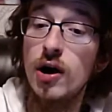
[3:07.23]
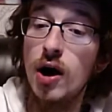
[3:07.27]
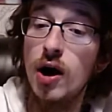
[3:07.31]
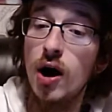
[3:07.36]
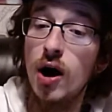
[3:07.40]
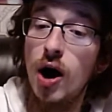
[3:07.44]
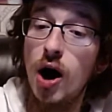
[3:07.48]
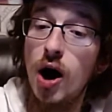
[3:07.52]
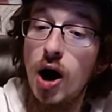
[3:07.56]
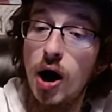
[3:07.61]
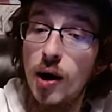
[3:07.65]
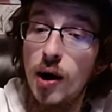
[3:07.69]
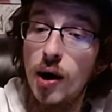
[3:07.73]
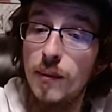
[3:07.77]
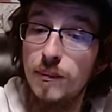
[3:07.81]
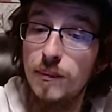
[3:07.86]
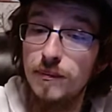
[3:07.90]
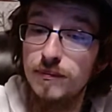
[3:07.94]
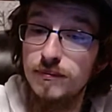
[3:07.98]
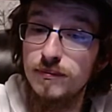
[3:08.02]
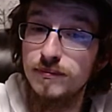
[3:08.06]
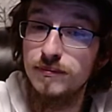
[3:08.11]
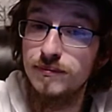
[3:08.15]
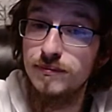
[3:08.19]
I
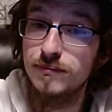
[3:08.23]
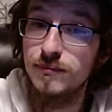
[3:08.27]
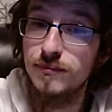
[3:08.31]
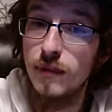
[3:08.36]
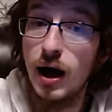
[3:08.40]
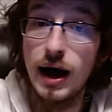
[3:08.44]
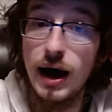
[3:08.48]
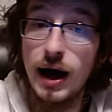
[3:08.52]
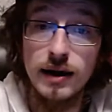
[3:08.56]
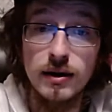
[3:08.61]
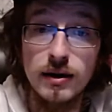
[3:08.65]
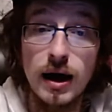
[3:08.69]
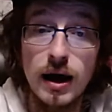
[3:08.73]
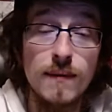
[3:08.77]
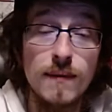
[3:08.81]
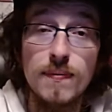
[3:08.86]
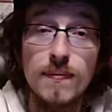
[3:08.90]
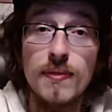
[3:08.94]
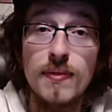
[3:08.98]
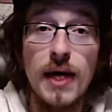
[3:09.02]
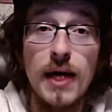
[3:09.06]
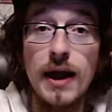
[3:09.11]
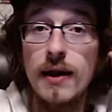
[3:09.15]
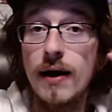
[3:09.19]

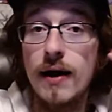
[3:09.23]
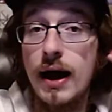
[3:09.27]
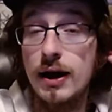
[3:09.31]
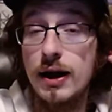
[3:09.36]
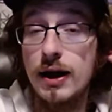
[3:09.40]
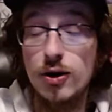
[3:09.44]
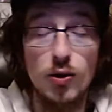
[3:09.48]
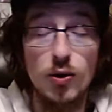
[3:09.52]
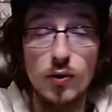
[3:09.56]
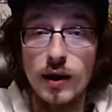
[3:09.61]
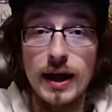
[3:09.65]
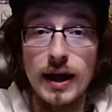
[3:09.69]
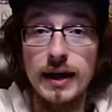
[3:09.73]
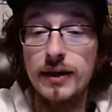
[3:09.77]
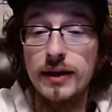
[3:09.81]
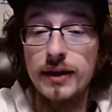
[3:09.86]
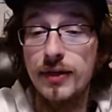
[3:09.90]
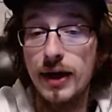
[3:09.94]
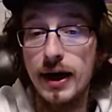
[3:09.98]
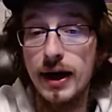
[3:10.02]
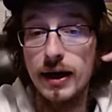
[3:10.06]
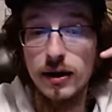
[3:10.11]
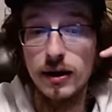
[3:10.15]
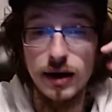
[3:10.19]
don't like that.